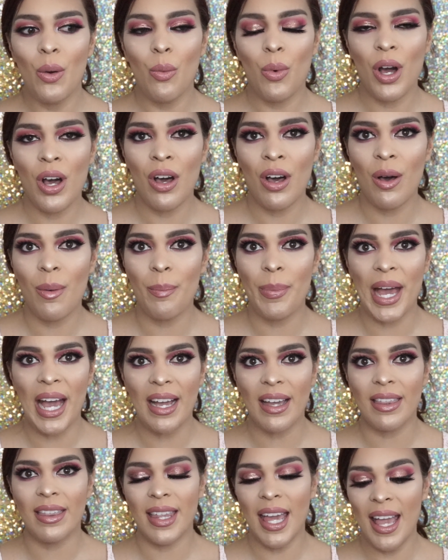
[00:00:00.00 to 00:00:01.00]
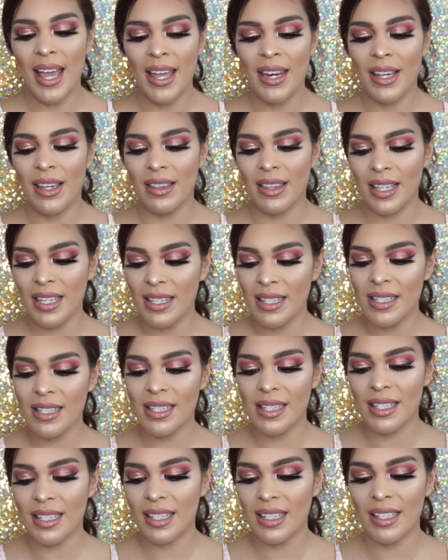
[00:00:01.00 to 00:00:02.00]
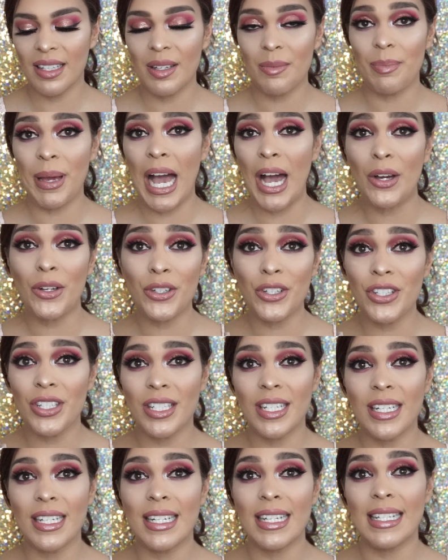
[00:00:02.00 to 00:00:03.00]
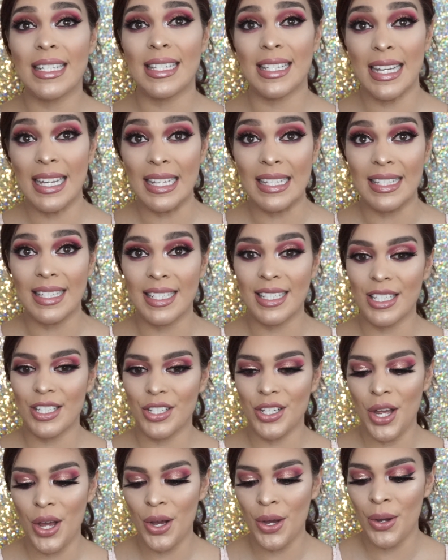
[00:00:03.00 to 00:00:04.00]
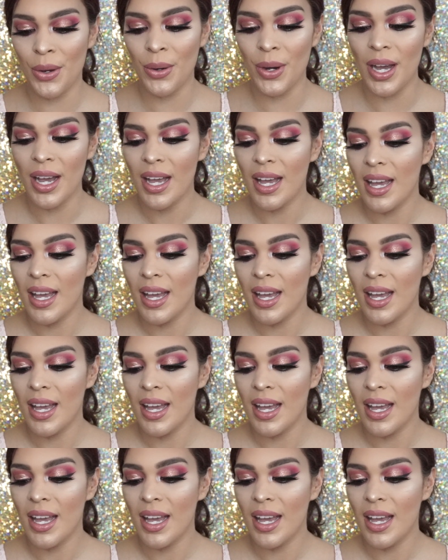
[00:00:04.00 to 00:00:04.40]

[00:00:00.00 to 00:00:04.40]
Well, back then, these powders didn't exist, so